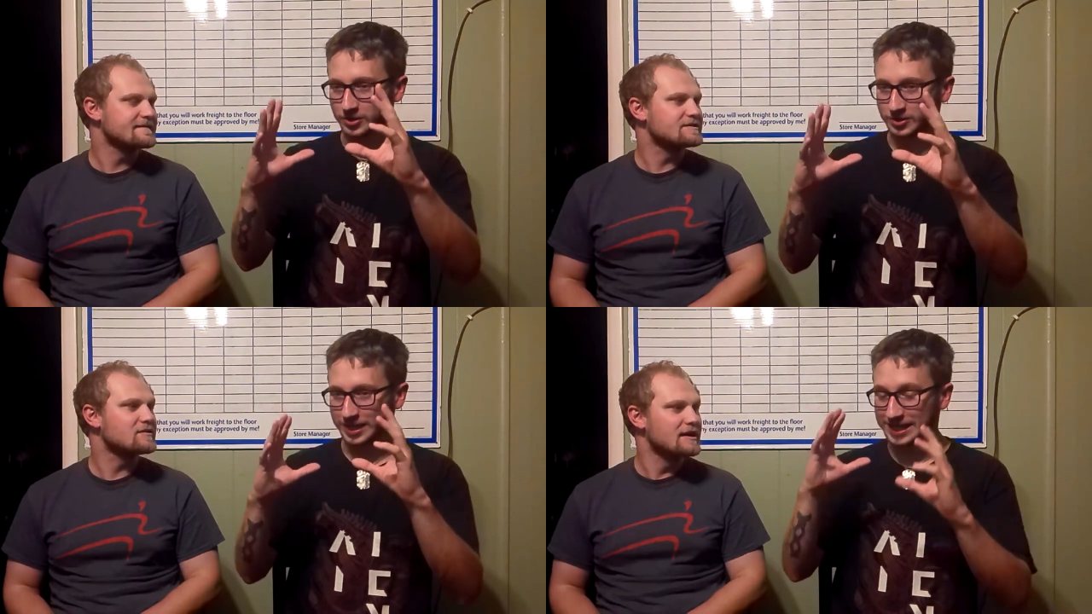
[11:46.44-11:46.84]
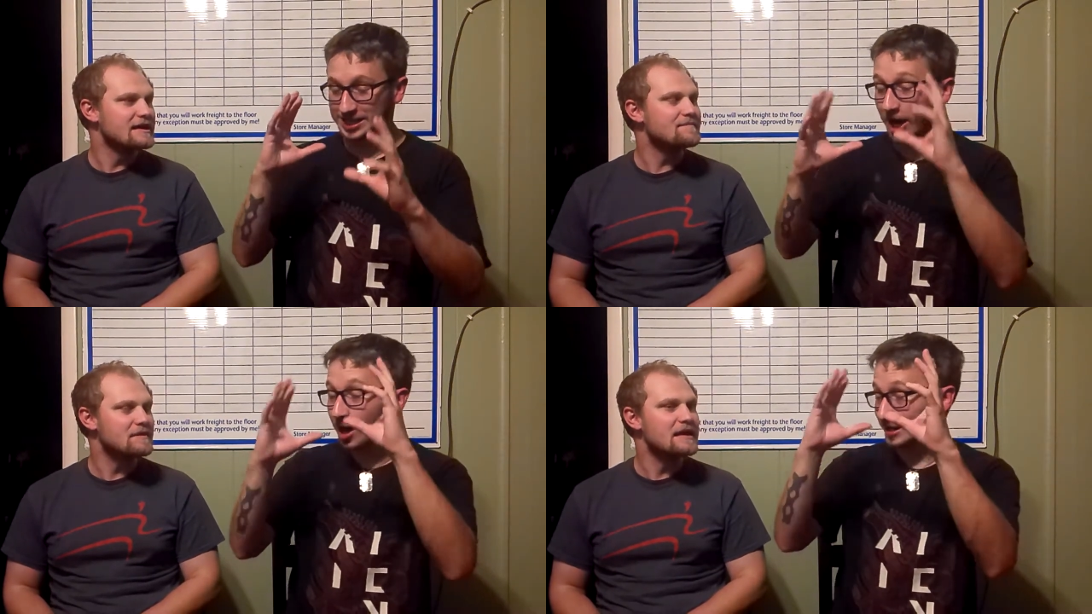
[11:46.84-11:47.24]
Speaker 1: a, and he,
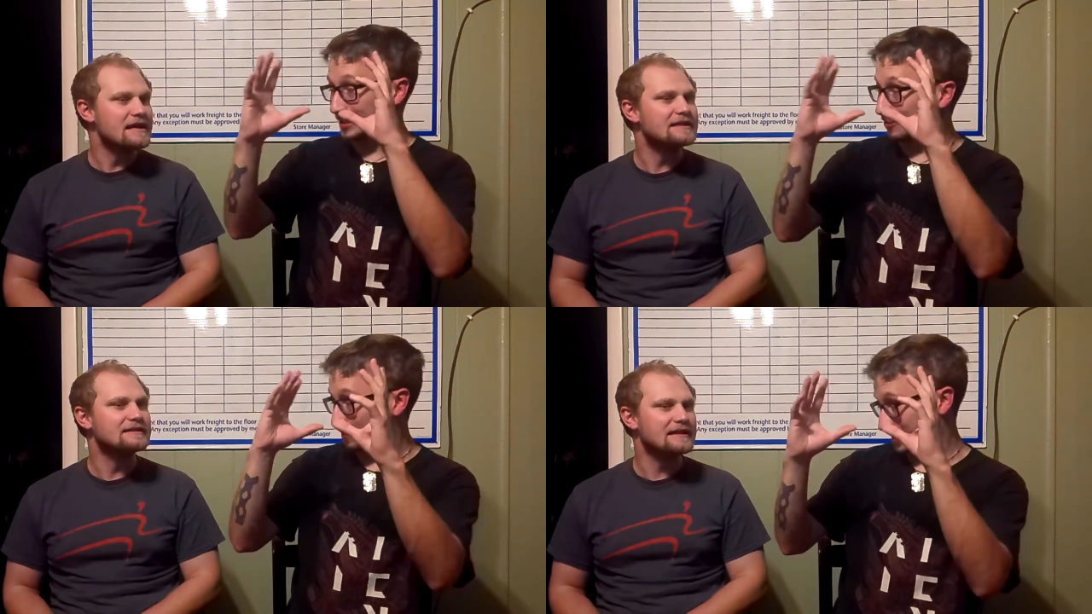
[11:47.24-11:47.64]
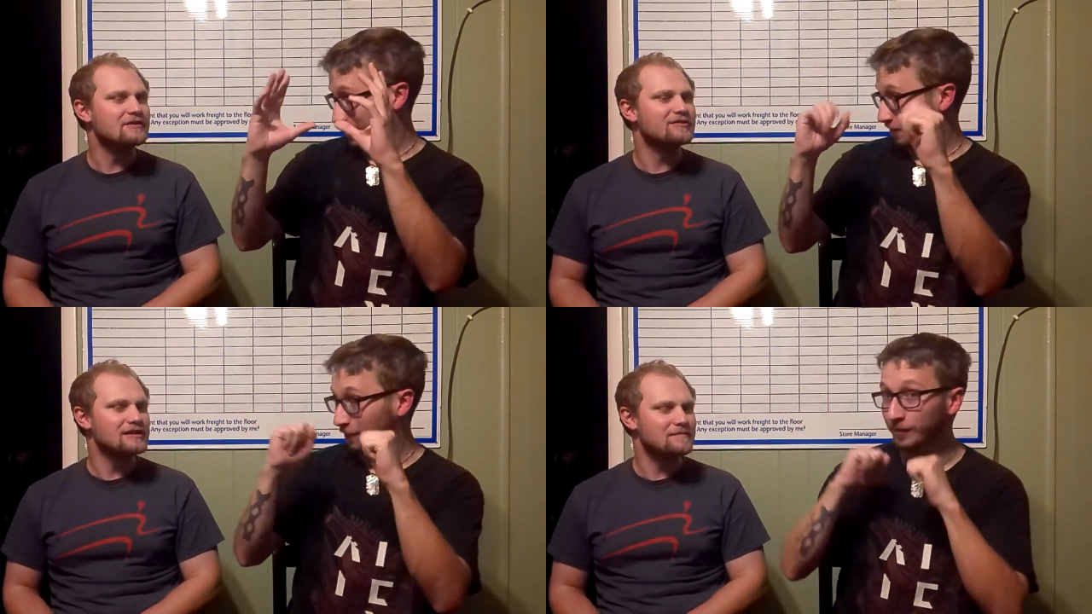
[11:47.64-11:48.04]
talk to he himself. He
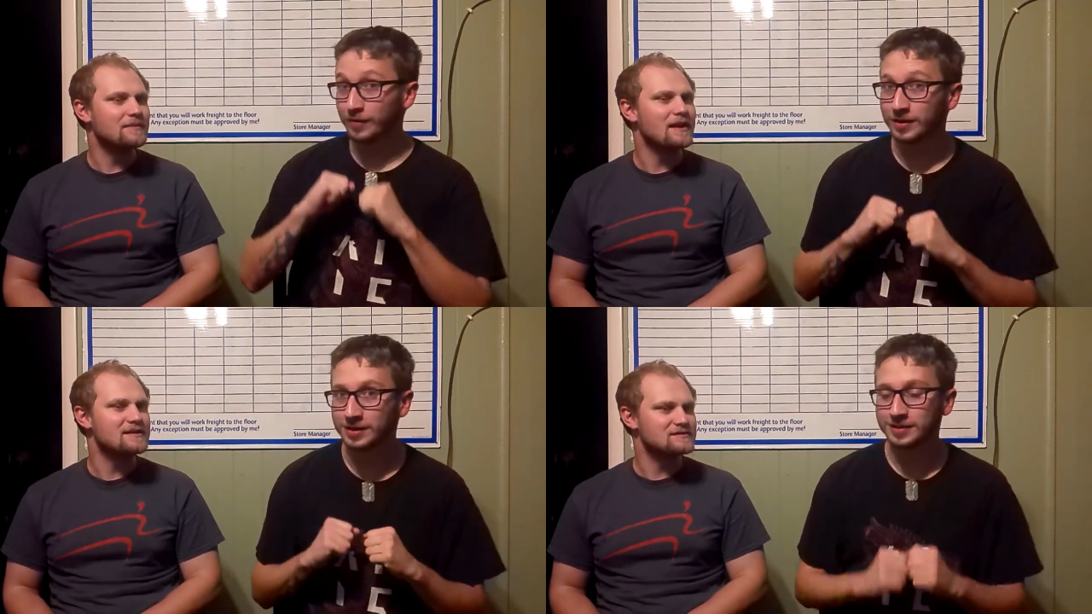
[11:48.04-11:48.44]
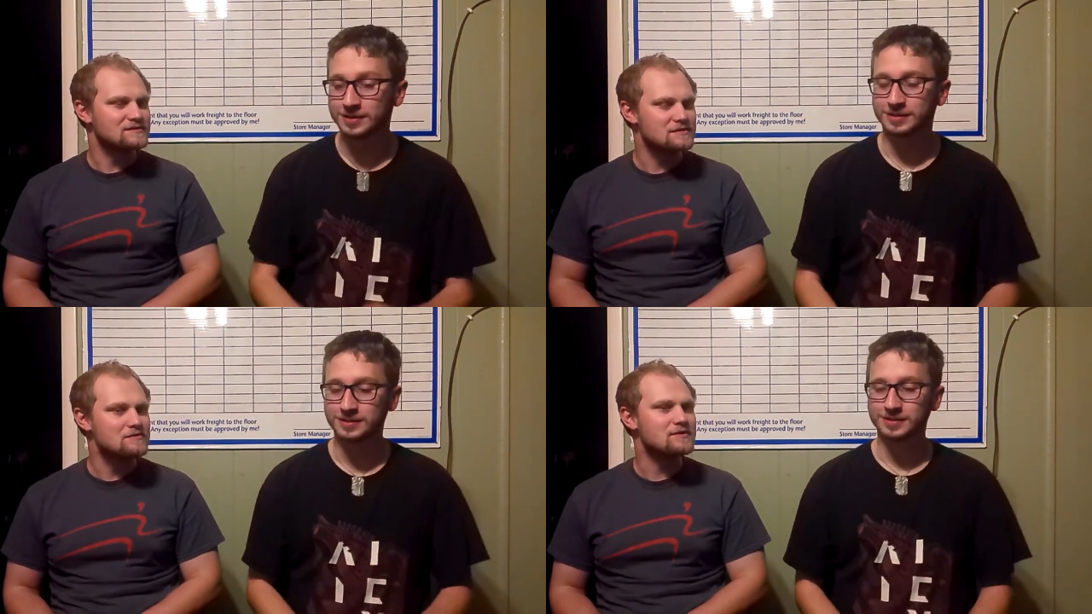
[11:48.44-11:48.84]
literally plays
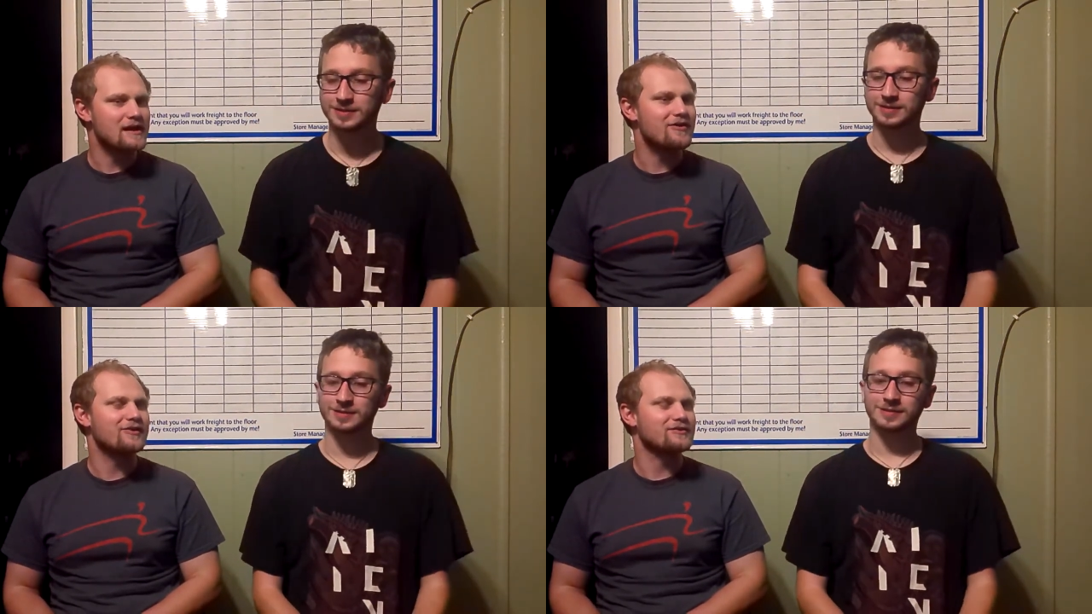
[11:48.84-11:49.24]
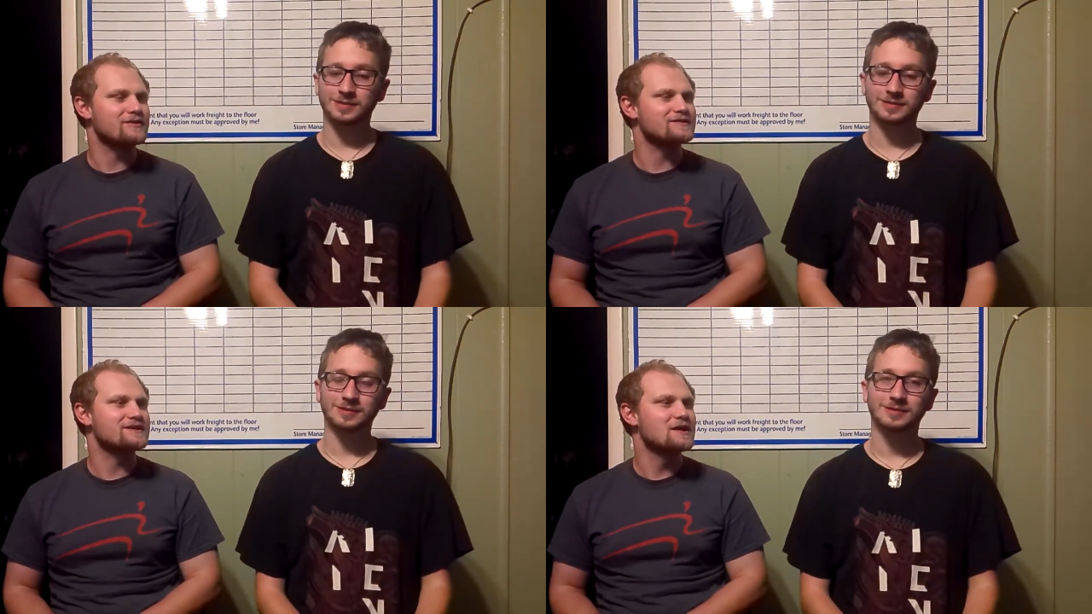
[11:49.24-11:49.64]
two
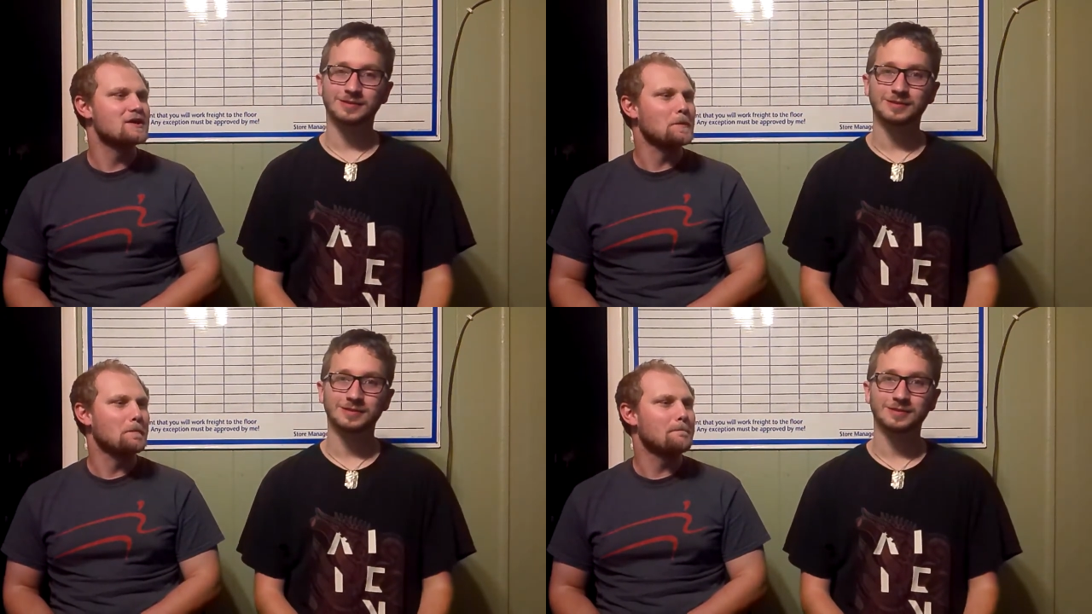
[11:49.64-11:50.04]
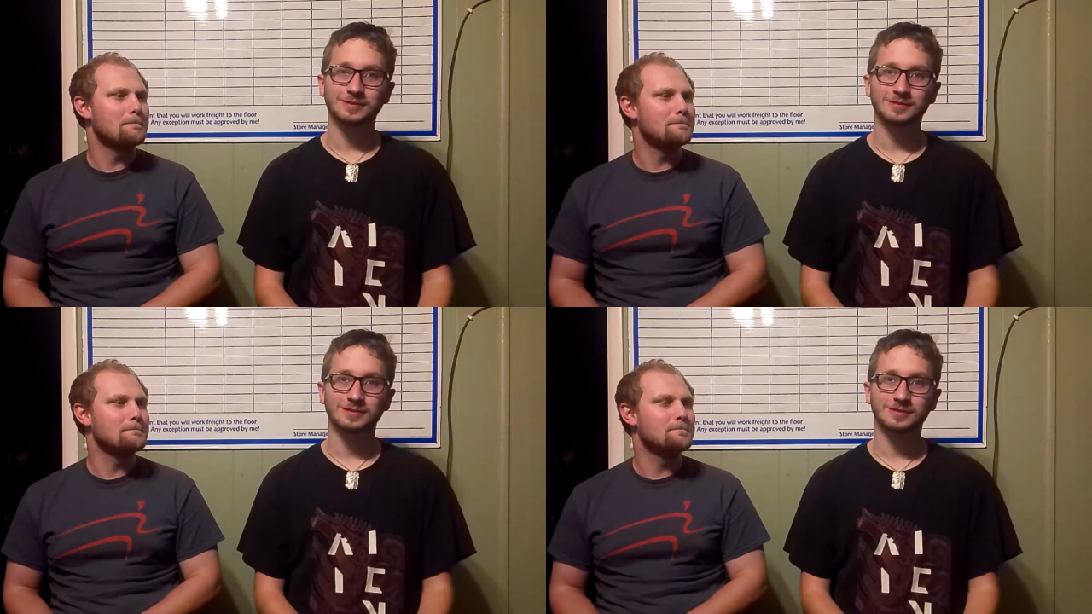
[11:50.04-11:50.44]
characters,
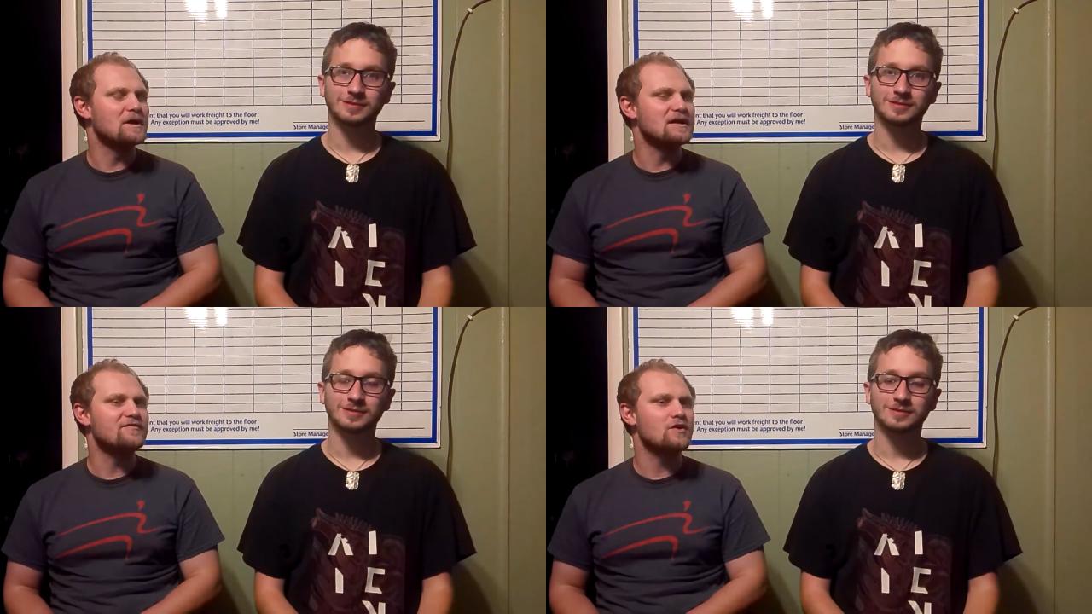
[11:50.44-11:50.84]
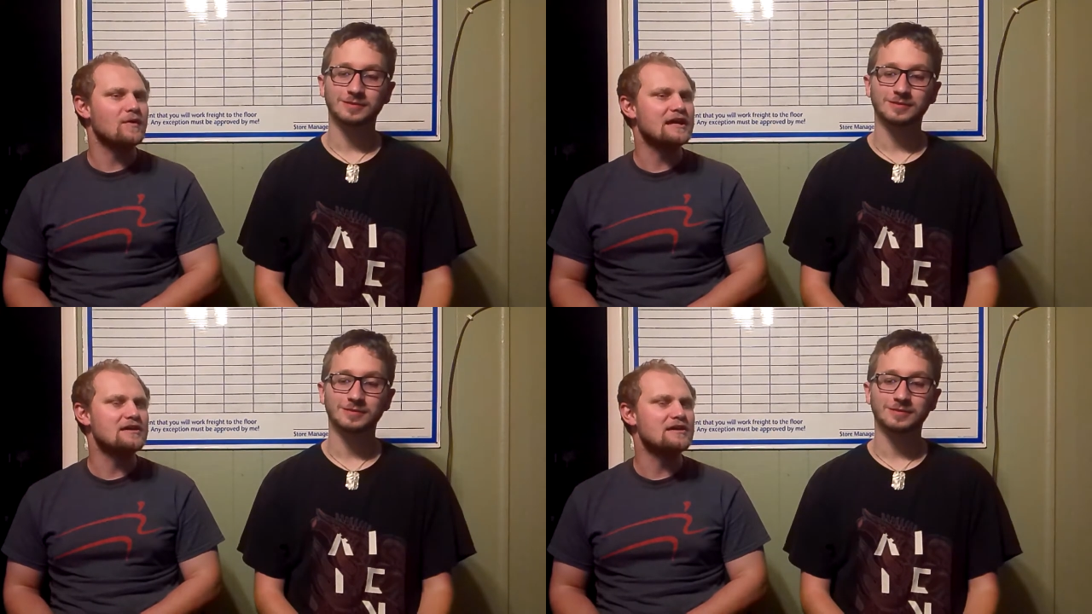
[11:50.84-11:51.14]
but even the way he